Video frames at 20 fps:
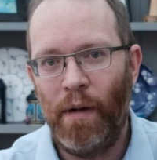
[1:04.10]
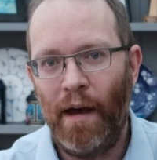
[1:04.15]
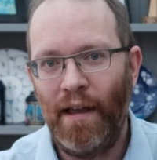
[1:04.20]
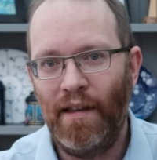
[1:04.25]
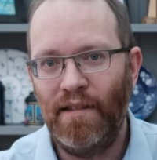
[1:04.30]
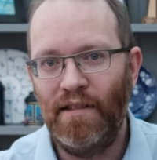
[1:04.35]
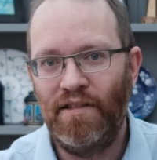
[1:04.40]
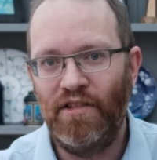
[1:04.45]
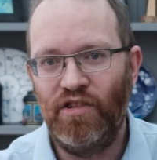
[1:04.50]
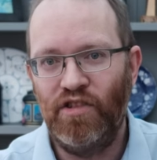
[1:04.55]

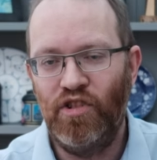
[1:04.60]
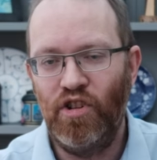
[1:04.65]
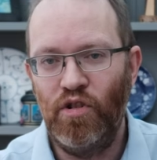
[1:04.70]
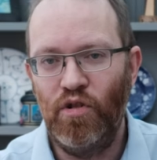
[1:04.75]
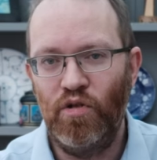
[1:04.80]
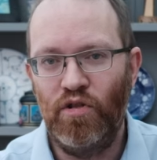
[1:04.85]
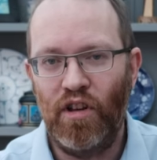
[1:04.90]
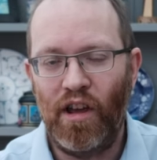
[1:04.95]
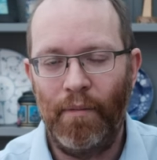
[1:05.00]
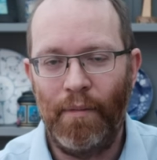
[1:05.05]
pens
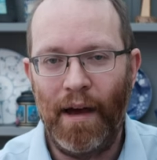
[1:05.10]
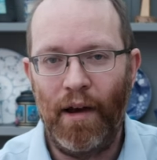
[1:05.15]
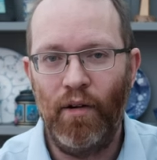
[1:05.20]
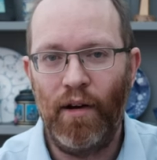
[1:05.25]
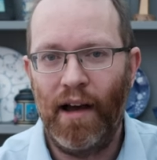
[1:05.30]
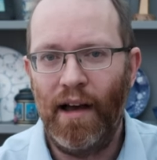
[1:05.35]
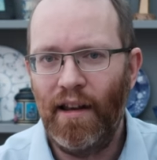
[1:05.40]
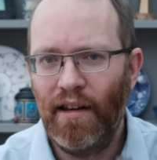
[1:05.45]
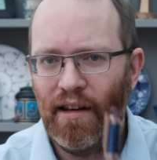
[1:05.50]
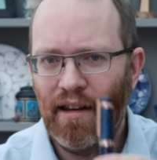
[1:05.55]
due to come out,
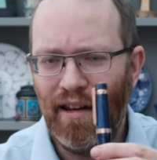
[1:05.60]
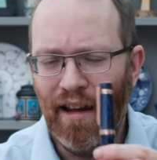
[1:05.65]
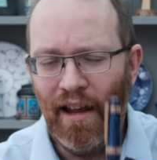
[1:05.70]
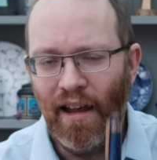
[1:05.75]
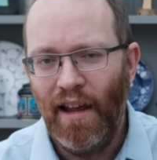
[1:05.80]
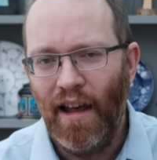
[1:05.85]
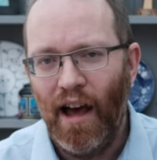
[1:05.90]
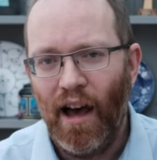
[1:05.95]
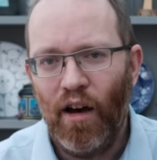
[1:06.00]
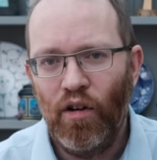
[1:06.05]
and
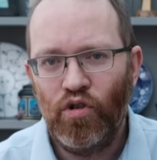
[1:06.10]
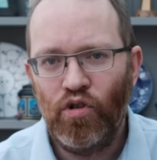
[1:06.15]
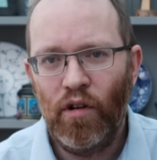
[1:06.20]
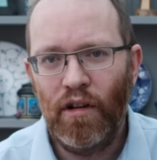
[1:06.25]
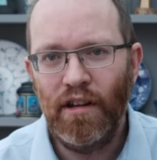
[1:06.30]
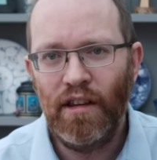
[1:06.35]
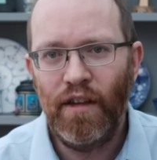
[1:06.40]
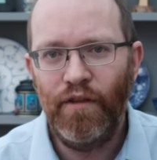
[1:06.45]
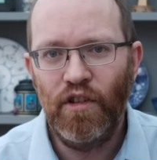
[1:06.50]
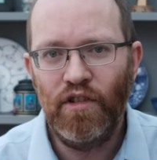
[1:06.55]
I'll
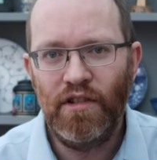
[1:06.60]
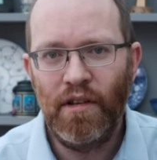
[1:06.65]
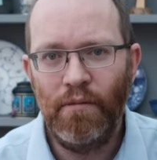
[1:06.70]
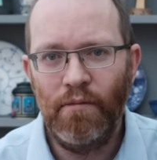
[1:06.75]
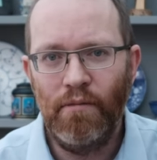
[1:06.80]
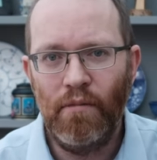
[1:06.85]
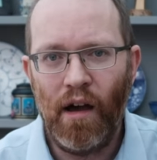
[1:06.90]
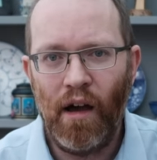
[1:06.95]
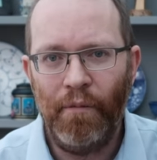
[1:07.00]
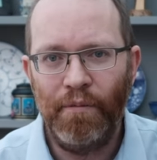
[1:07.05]
try and give you
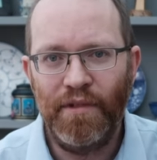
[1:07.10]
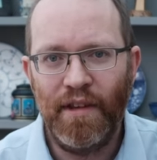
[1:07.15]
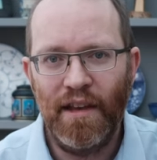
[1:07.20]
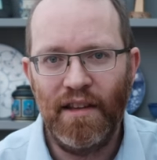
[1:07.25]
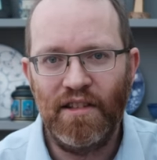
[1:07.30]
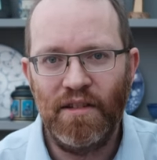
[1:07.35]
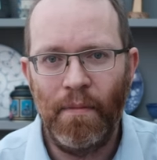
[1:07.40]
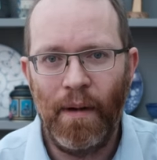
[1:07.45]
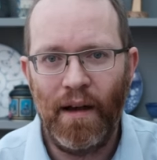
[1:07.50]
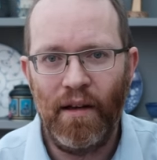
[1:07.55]
some
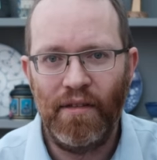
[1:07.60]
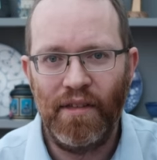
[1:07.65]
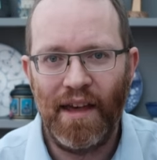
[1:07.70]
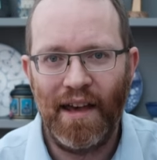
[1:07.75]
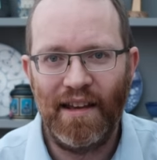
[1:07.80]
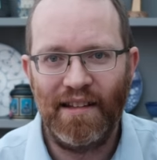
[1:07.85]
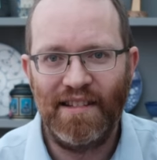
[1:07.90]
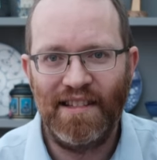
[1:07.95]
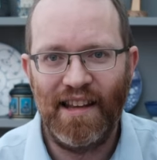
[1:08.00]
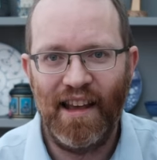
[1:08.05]
updates about
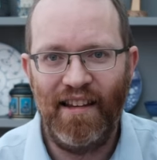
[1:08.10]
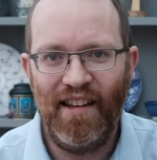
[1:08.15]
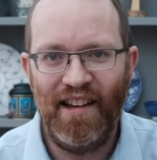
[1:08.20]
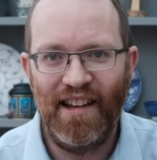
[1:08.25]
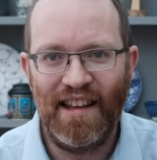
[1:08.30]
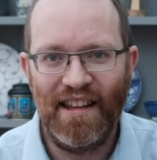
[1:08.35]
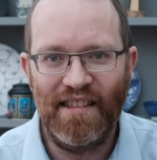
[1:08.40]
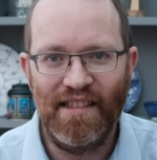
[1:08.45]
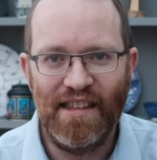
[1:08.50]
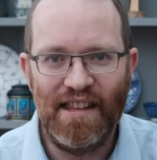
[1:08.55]

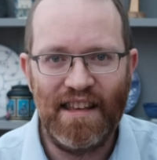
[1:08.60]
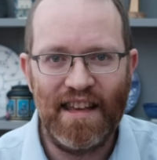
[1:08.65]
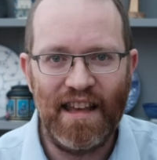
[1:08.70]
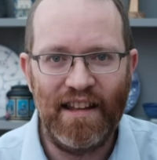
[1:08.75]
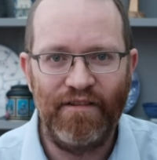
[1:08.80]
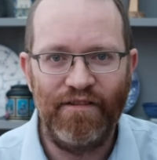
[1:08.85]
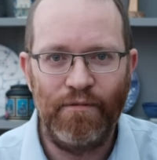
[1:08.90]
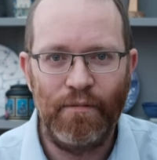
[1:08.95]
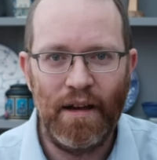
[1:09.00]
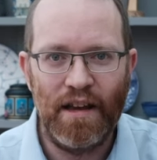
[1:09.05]
that in the
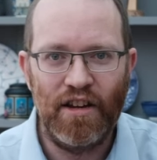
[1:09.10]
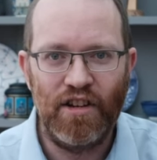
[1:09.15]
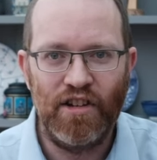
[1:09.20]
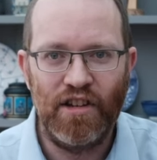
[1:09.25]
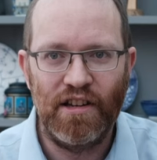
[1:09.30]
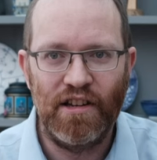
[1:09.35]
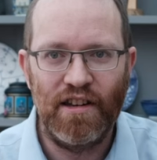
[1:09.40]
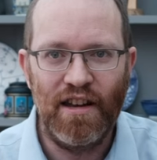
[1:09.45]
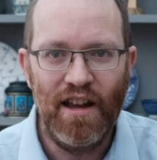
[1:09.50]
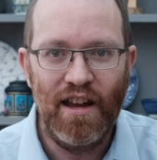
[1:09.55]

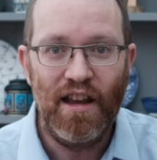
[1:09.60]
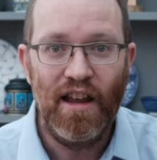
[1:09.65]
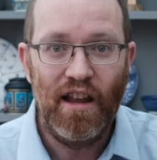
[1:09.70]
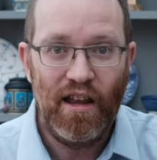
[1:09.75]
information